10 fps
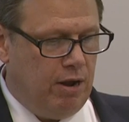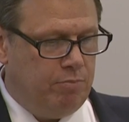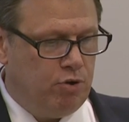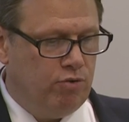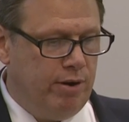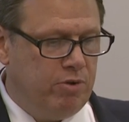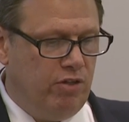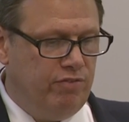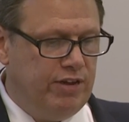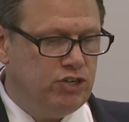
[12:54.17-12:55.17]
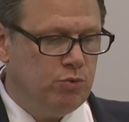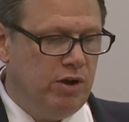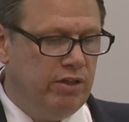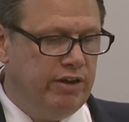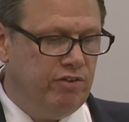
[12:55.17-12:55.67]
program called the
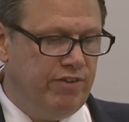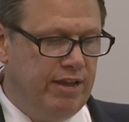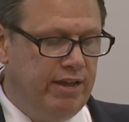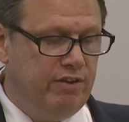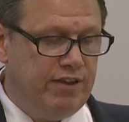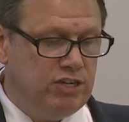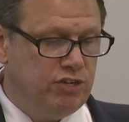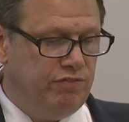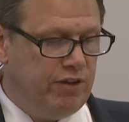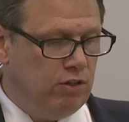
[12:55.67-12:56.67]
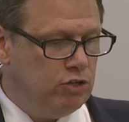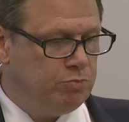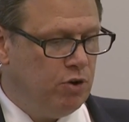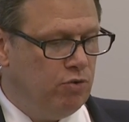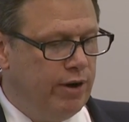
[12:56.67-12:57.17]
VentureWell Innovation Fellows
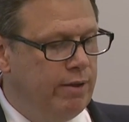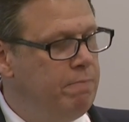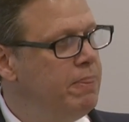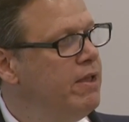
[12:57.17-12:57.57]
Program.